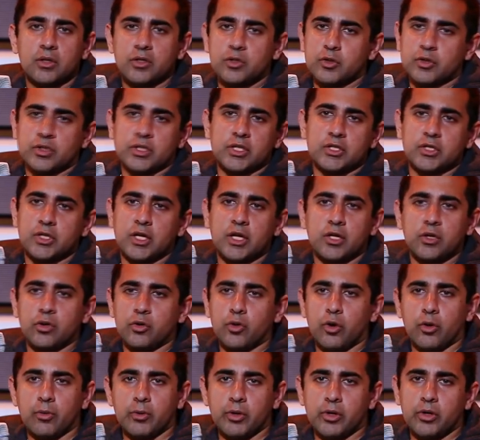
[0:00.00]
So it's just like
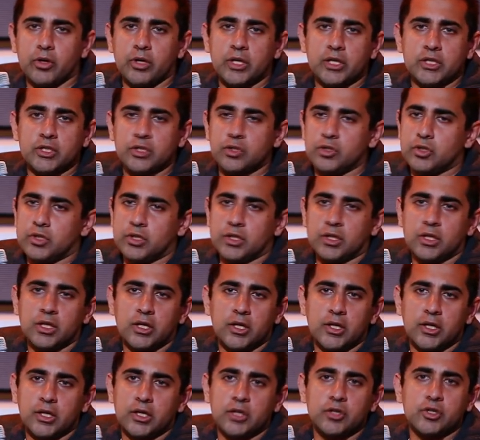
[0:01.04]
your normal earnings. You should
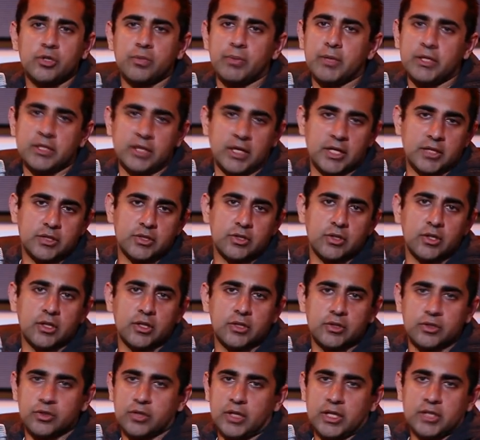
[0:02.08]
declare it and you should pay tax on
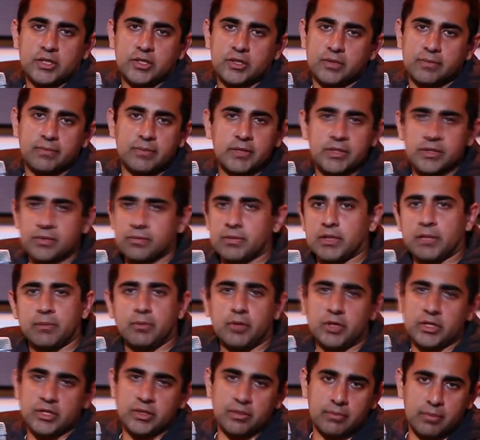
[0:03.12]
it. So it's like
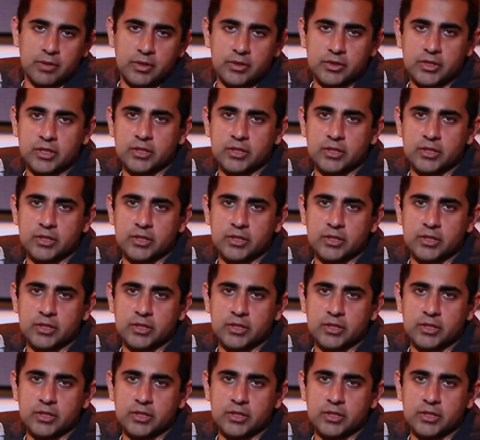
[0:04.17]
pretty simple.